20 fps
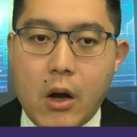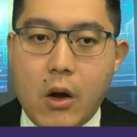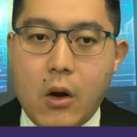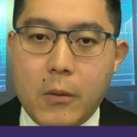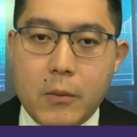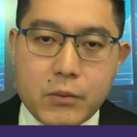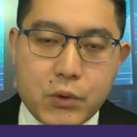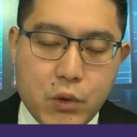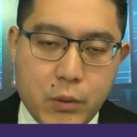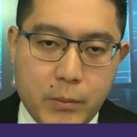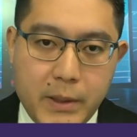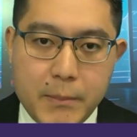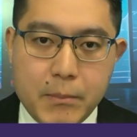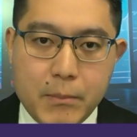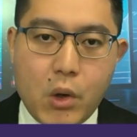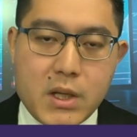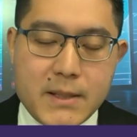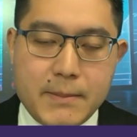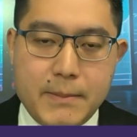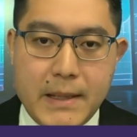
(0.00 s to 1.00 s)
Or to be
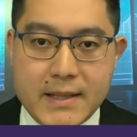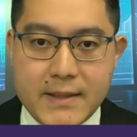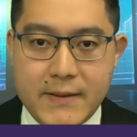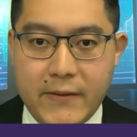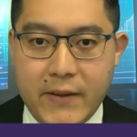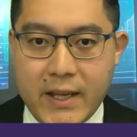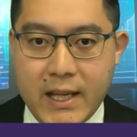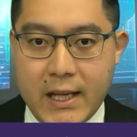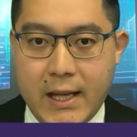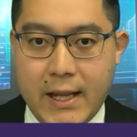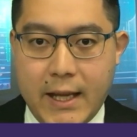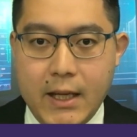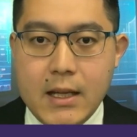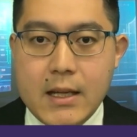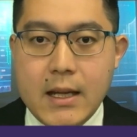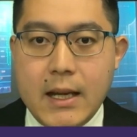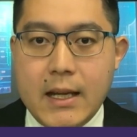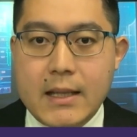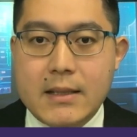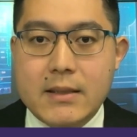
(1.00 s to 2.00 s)
more
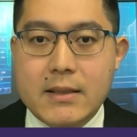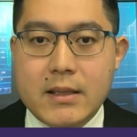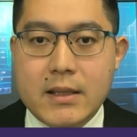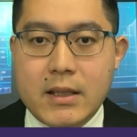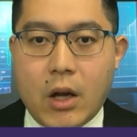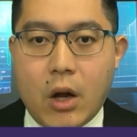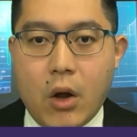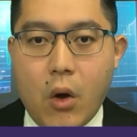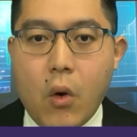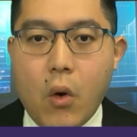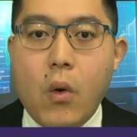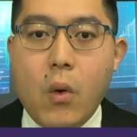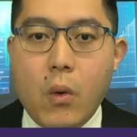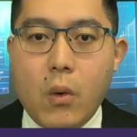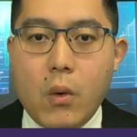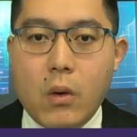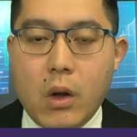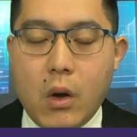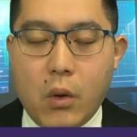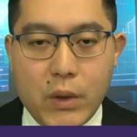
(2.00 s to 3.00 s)
specifically, it's the
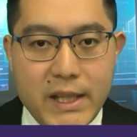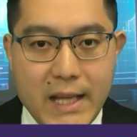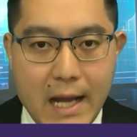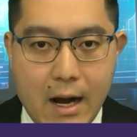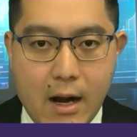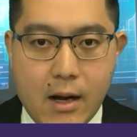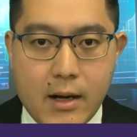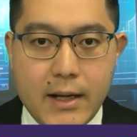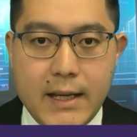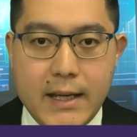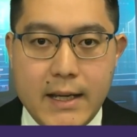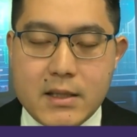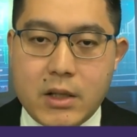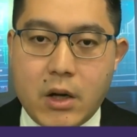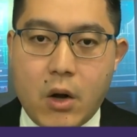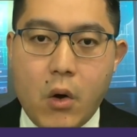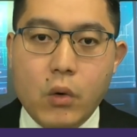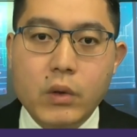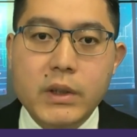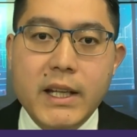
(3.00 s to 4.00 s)
OER
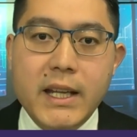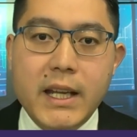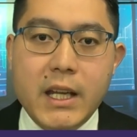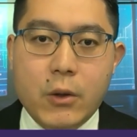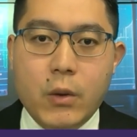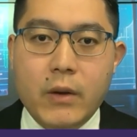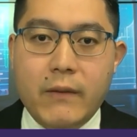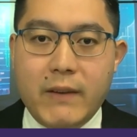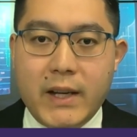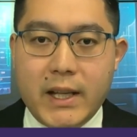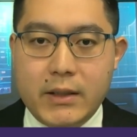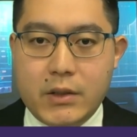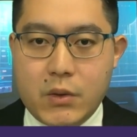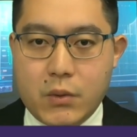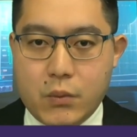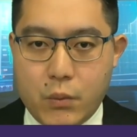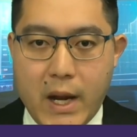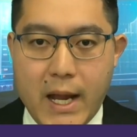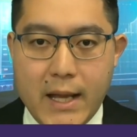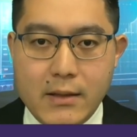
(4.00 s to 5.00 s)
is the owner
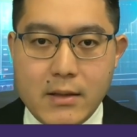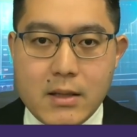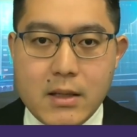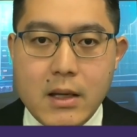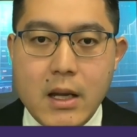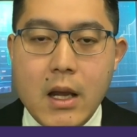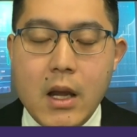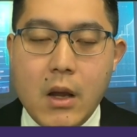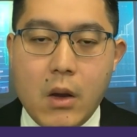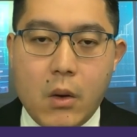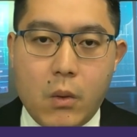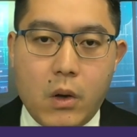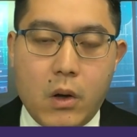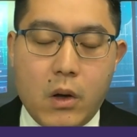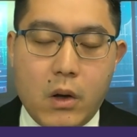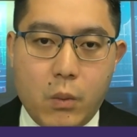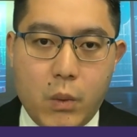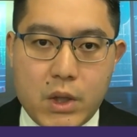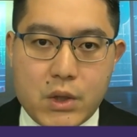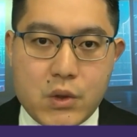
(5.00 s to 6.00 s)
equivalent rent
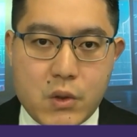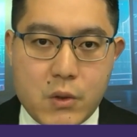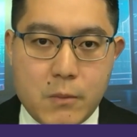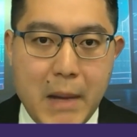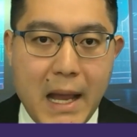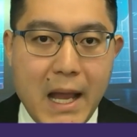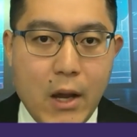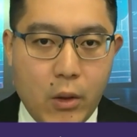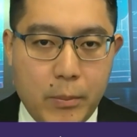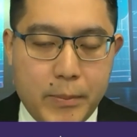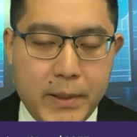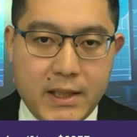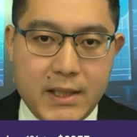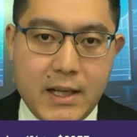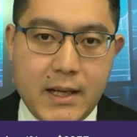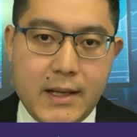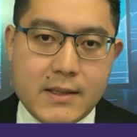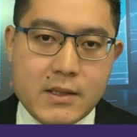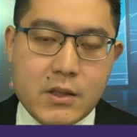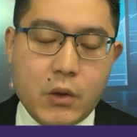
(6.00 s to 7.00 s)
well, which my
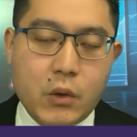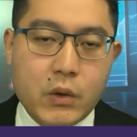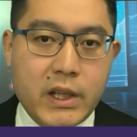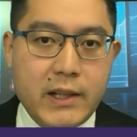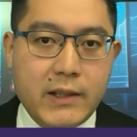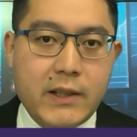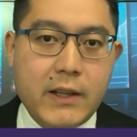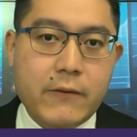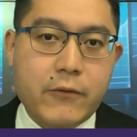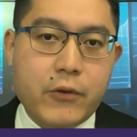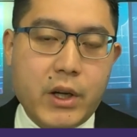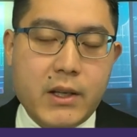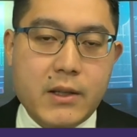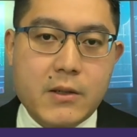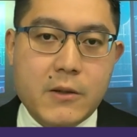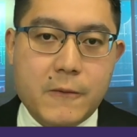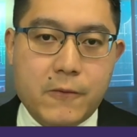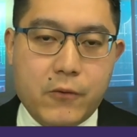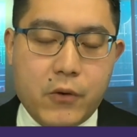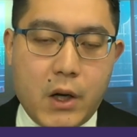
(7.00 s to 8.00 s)
opinion is totally
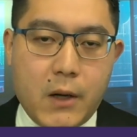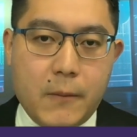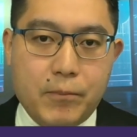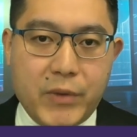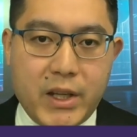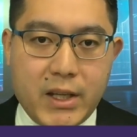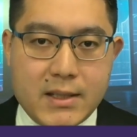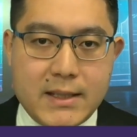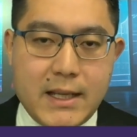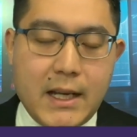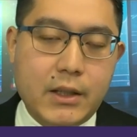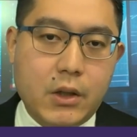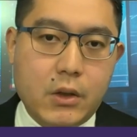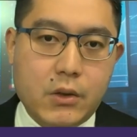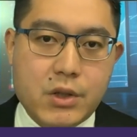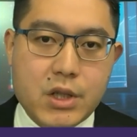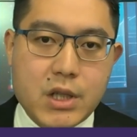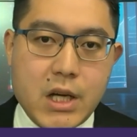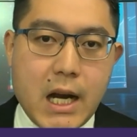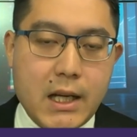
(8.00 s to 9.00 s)
different from the
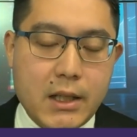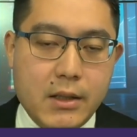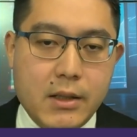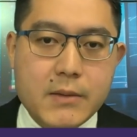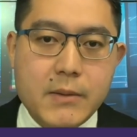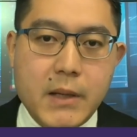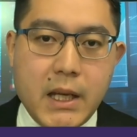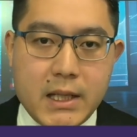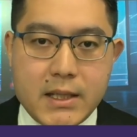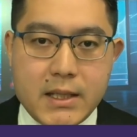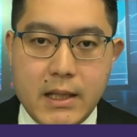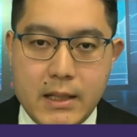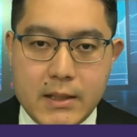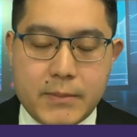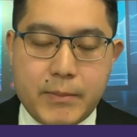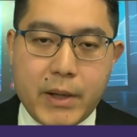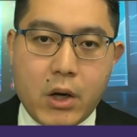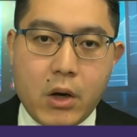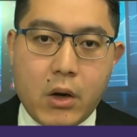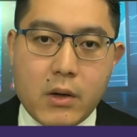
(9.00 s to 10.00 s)
Standard Chartered, is,
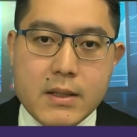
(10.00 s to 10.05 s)
is